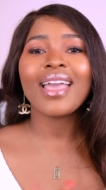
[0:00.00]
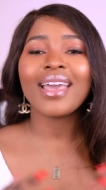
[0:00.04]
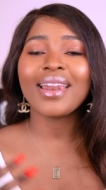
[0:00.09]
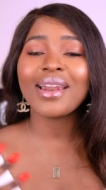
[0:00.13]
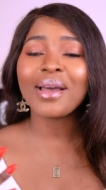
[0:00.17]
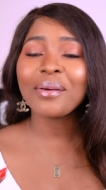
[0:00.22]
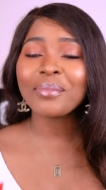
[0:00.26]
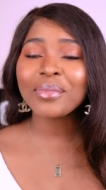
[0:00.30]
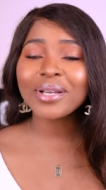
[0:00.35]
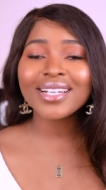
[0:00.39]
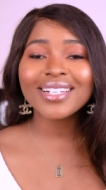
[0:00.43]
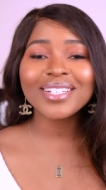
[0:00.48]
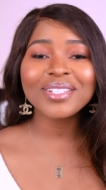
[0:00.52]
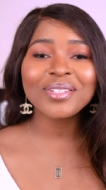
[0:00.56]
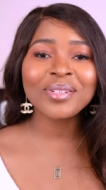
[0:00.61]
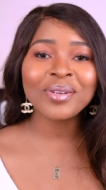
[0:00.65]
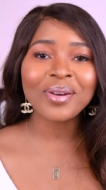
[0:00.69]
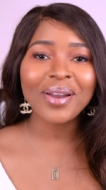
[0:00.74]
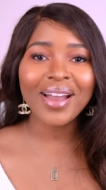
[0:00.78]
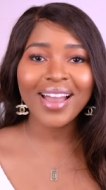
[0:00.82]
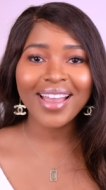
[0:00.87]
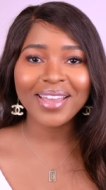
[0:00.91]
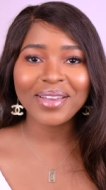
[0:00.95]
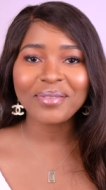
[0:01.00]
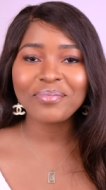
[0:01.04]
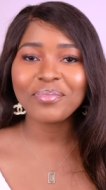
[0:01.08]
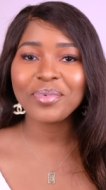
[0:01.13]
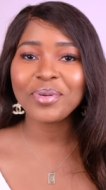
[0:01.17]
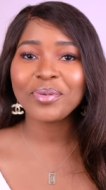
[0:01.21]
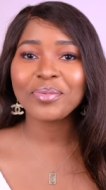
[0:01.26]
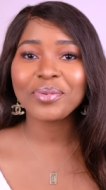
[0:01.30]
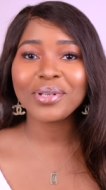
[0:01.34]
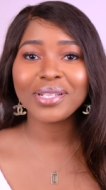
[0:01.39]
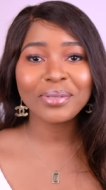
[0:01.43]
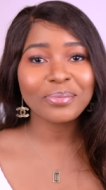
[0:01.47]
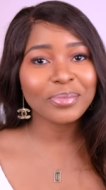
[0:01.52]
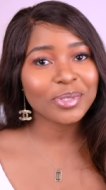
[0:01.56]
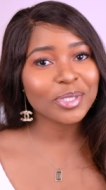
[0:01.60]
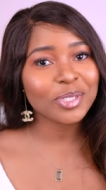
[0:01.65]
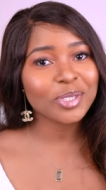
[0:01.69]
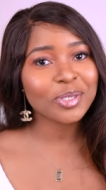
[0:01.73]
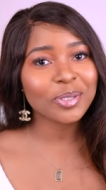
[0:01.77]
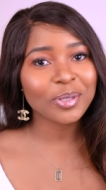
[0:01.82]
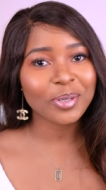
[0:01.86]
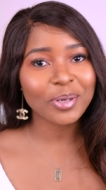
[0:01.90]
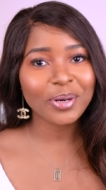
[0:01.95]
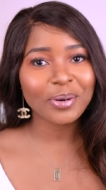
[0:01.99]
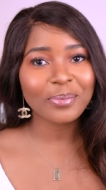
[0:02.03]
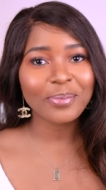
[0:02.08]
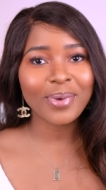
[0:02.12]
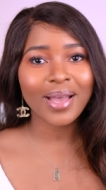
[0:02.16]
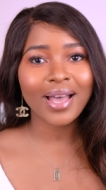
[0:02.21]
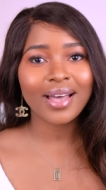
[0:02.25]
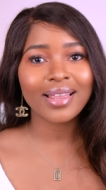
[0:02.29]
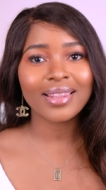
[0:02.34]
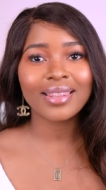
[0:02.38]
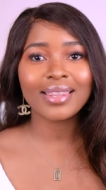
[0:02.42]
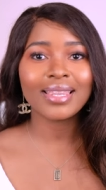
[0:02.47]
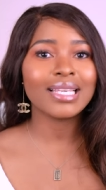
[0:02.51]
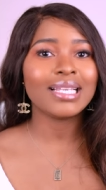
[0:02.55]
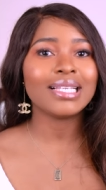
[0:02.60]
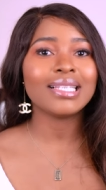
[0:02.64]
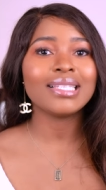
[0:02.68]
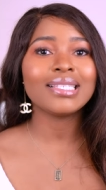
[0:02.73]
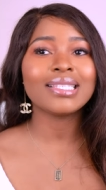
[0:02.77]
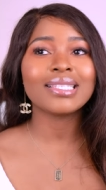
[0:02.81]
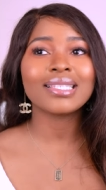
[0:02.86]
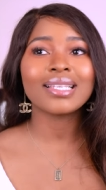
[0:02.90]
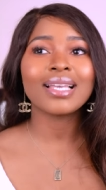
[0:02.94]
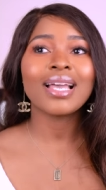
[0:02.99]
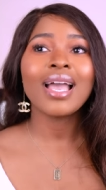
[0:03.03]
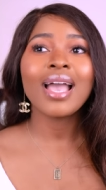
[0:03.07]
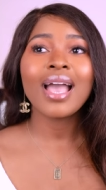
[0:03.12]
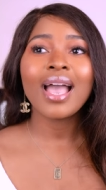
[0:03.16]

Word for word: And I'm gonna try and be really mature about these